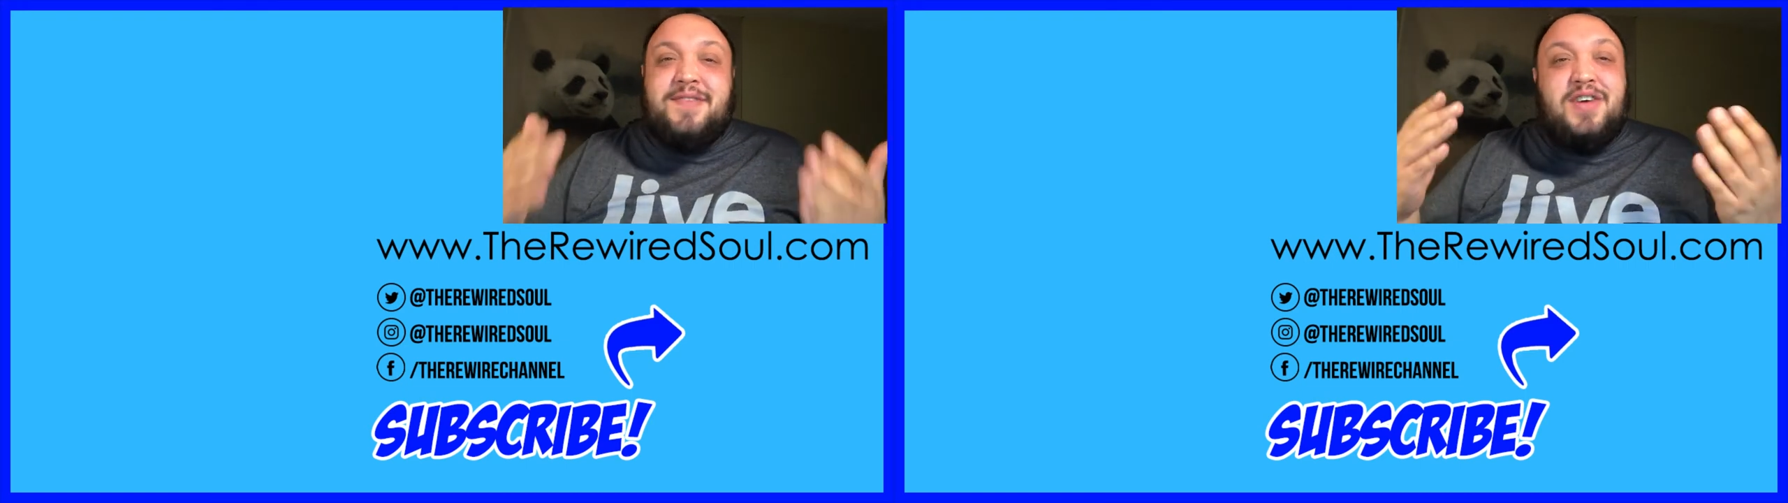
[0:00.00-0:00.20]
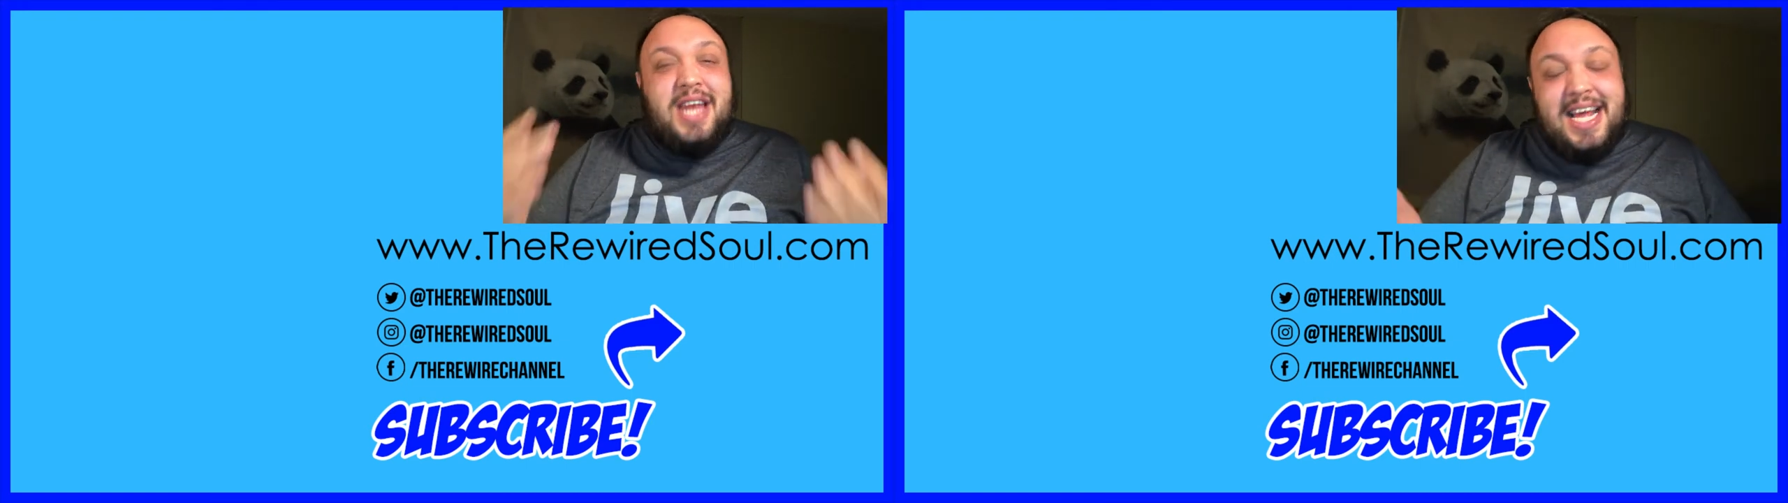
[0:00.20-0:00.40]

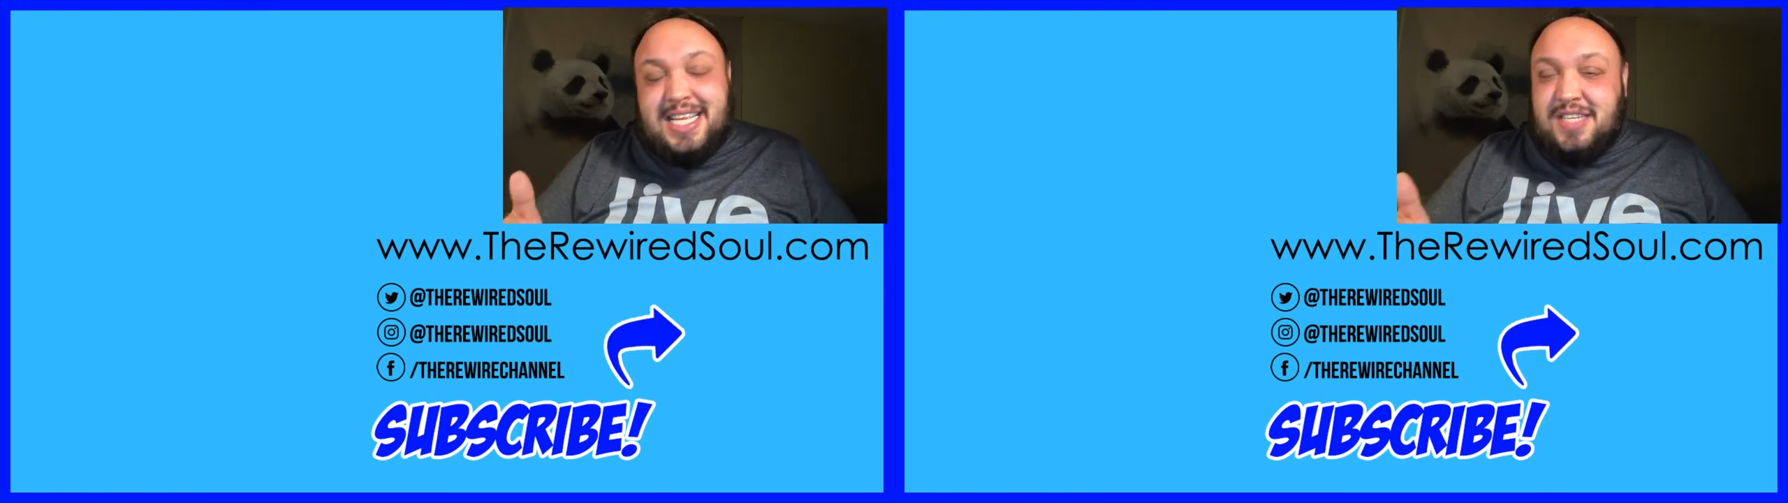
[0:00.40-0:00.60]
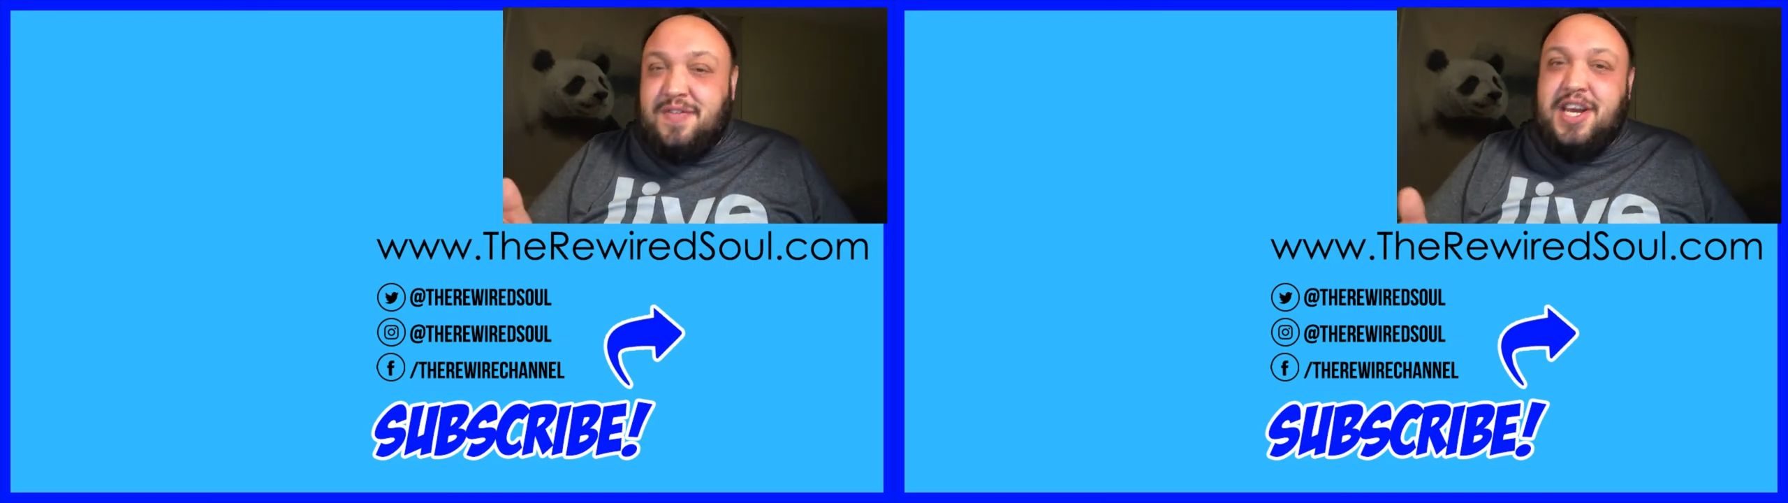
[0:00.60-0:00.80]
if you like
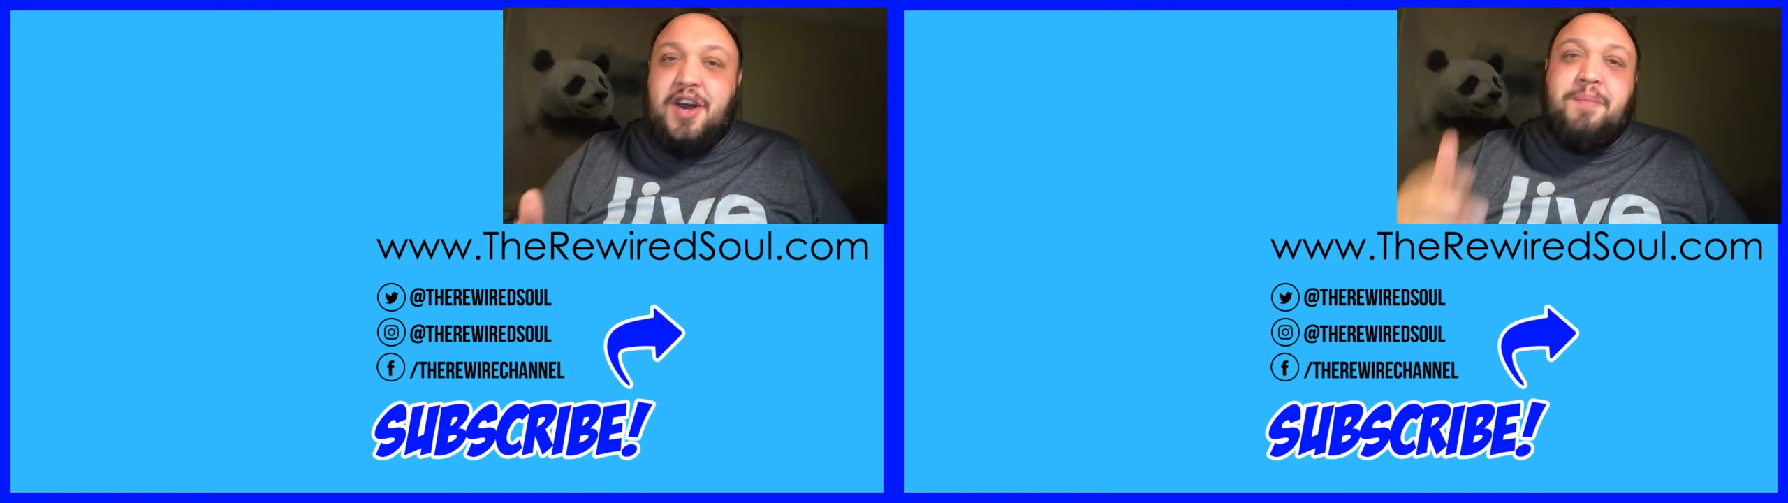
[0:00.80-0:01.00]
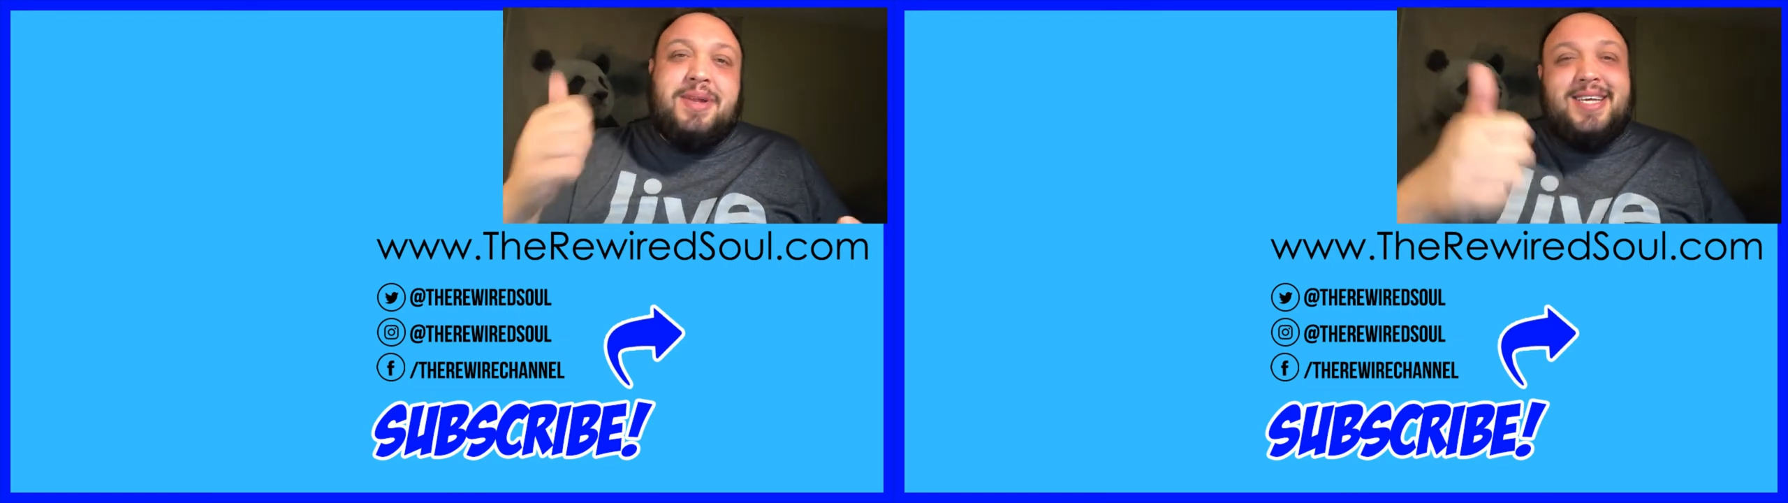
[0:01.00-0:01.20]
this
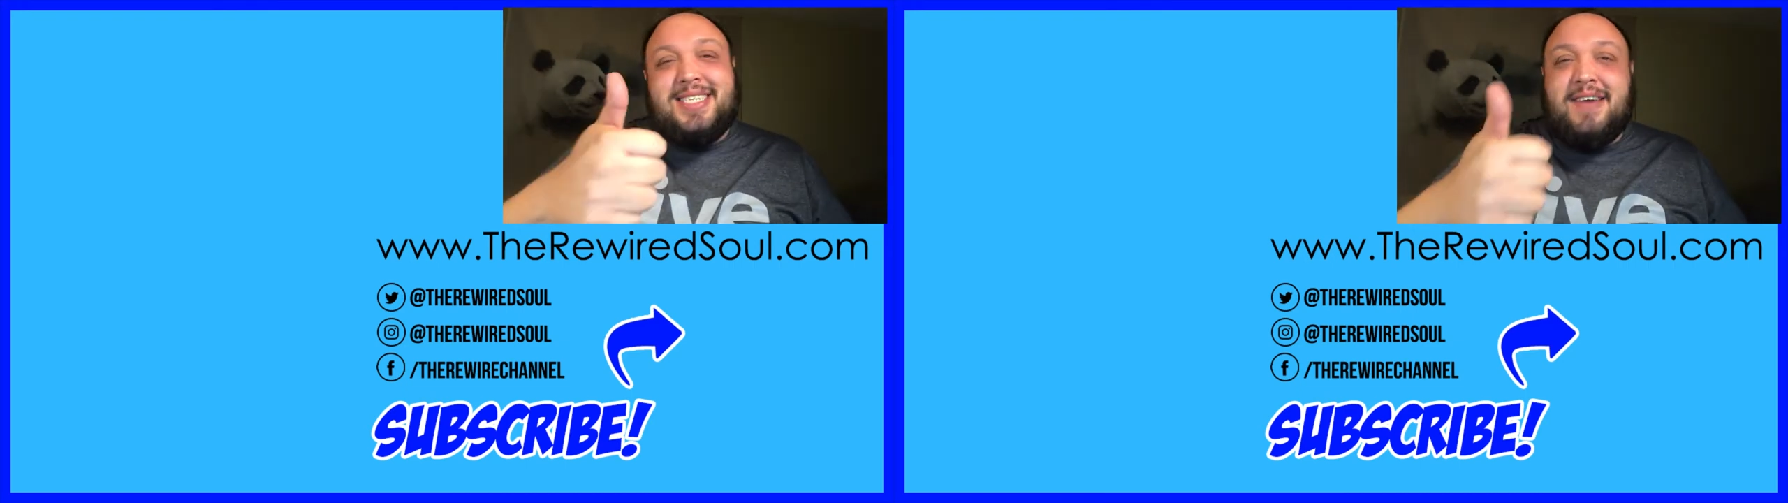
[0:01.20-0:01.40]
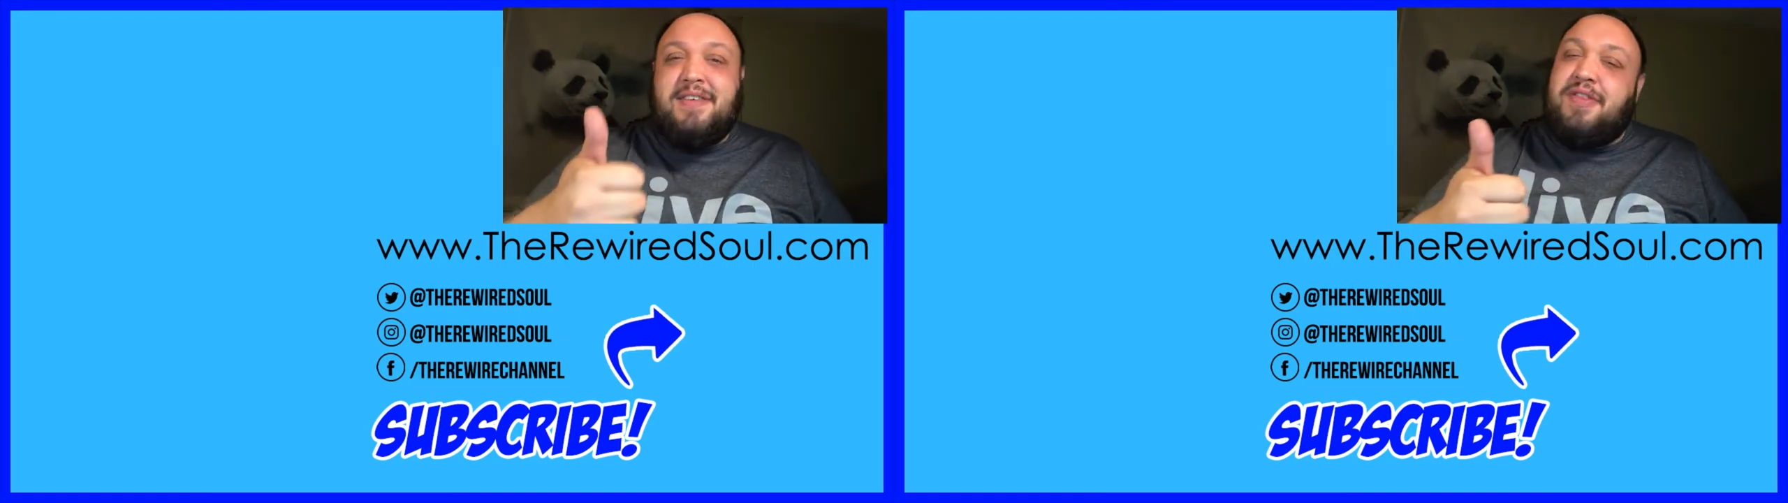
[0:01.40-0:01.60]
video, please
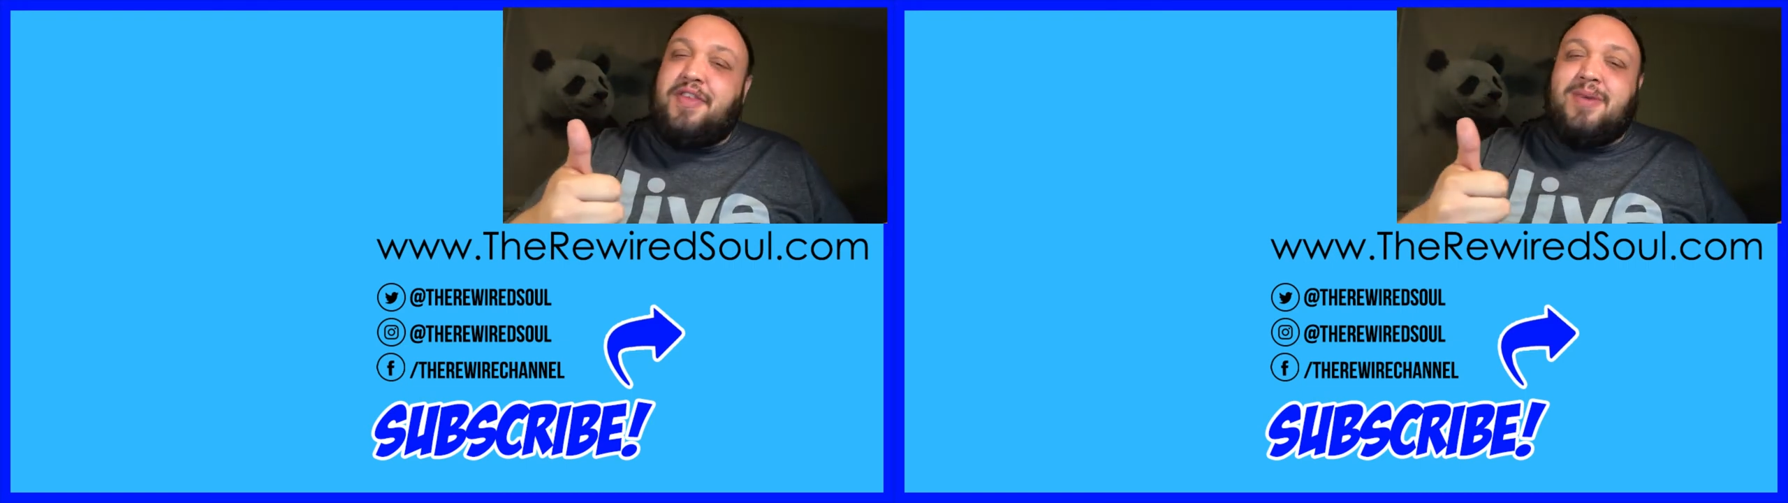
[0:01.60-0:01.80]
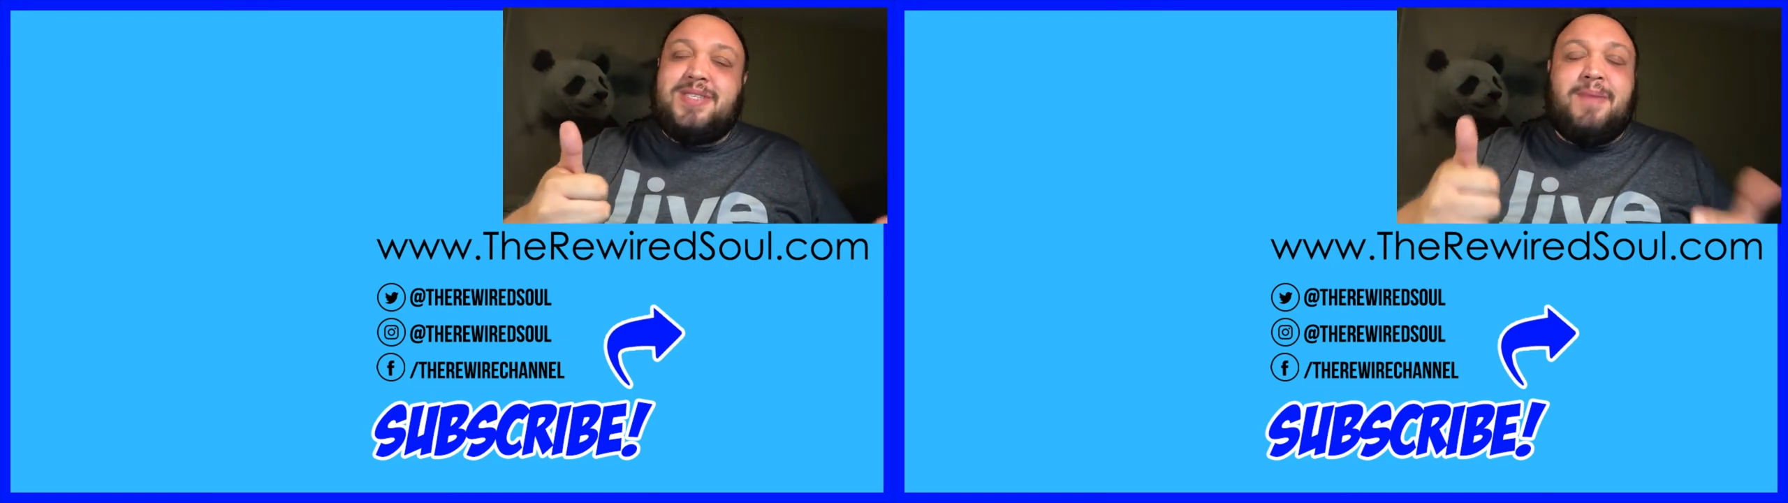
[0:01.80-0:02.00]
give it a
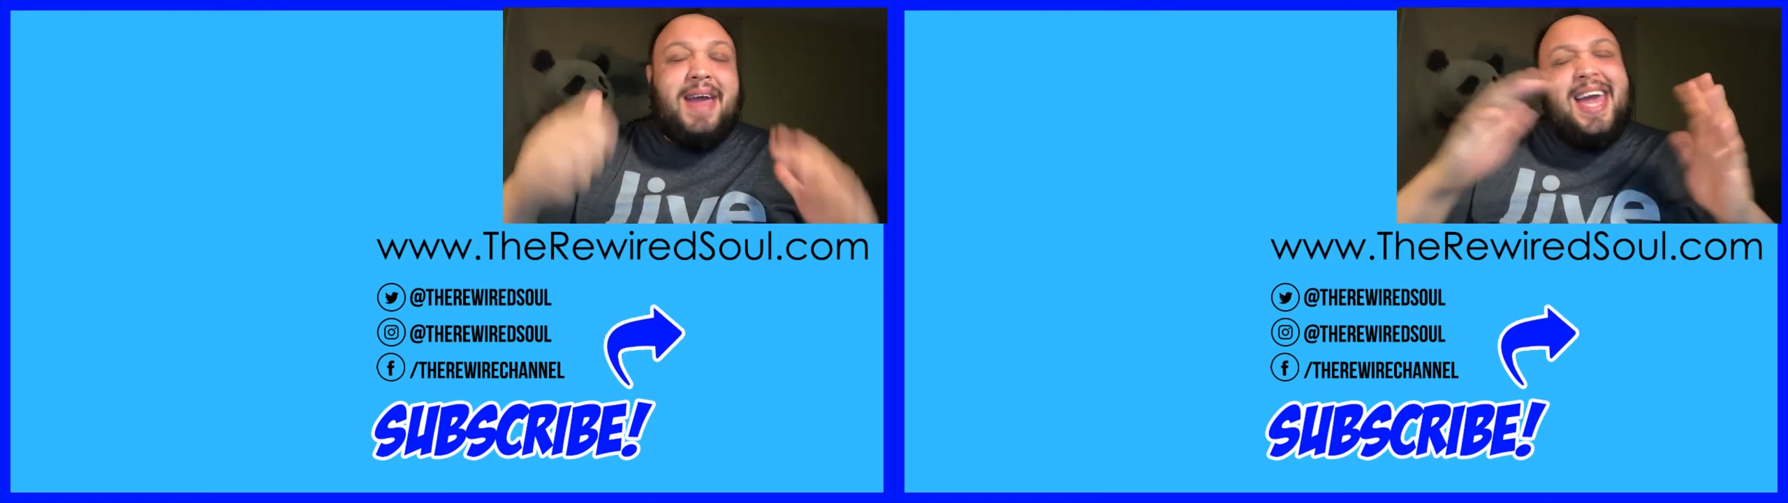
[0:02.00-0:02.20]
thumbs up.